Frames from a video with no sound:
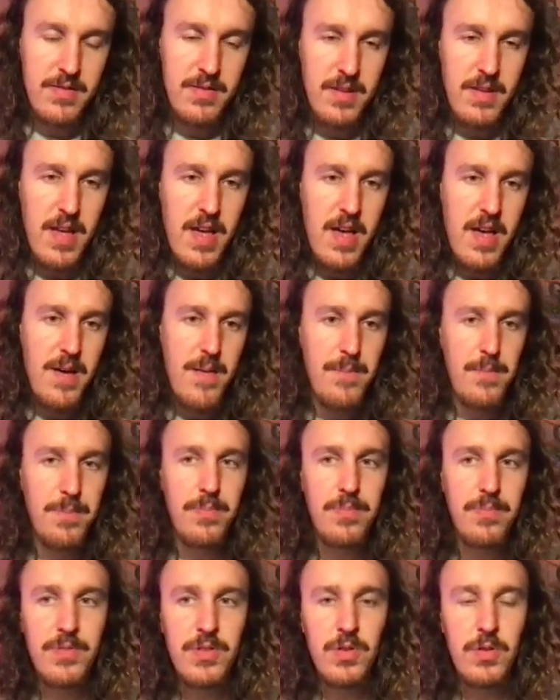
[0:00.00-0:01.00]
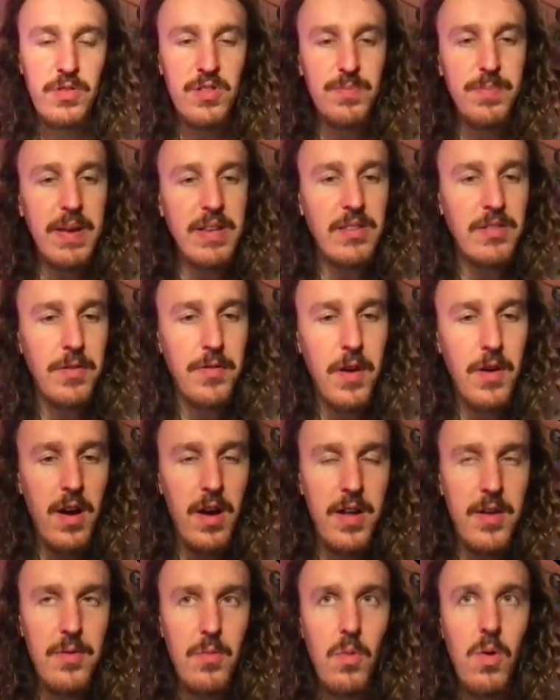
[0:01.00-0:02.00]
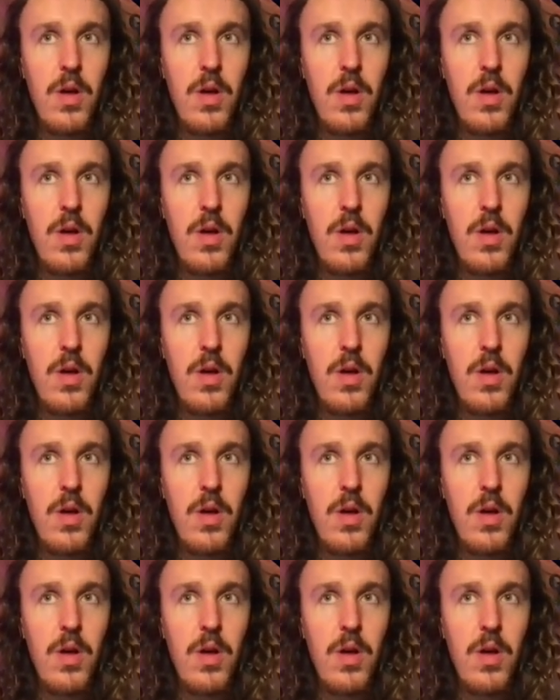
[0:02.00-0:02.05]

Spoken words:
sort of specify